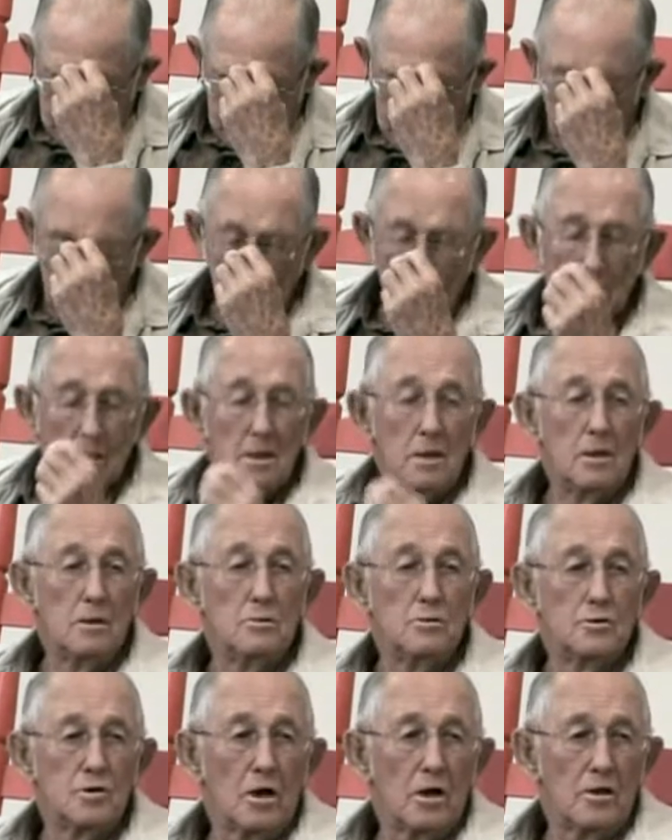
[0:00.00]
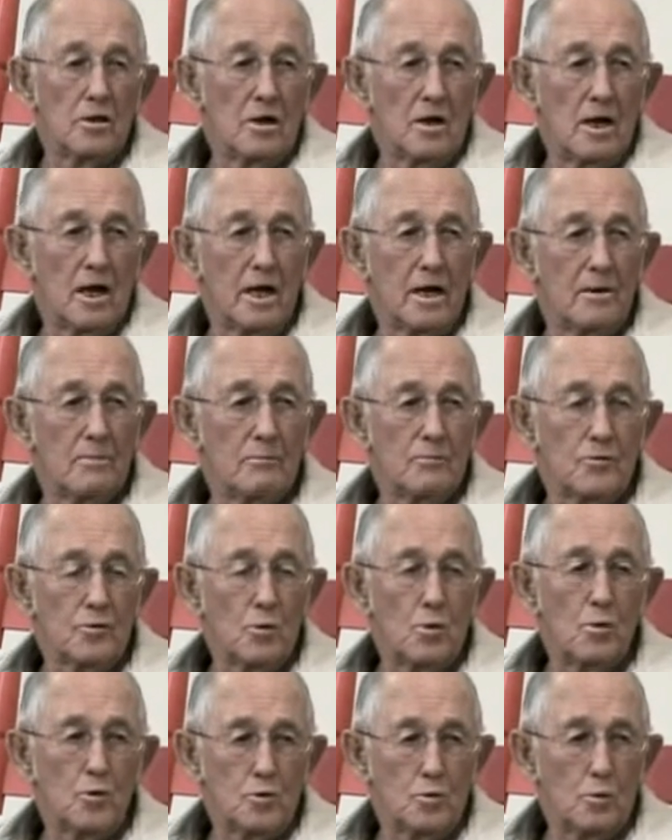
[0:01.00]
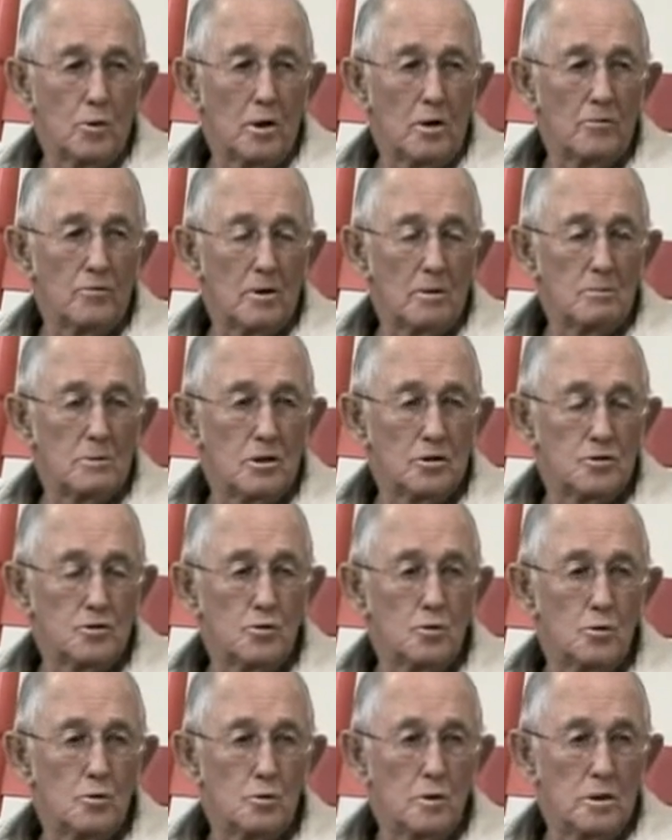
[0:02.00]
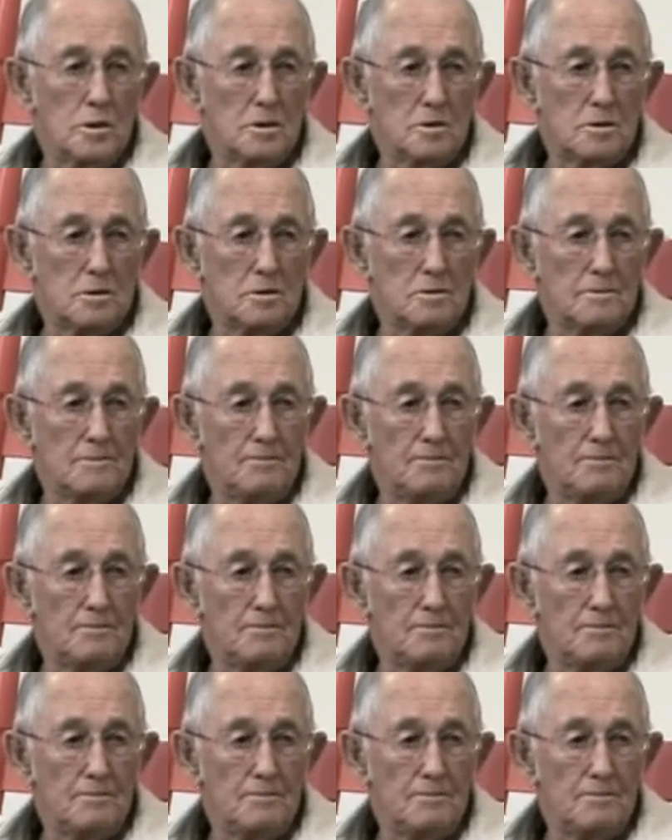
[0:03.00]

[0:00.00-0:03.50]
it was either 11th or 12th, I'm not sure which.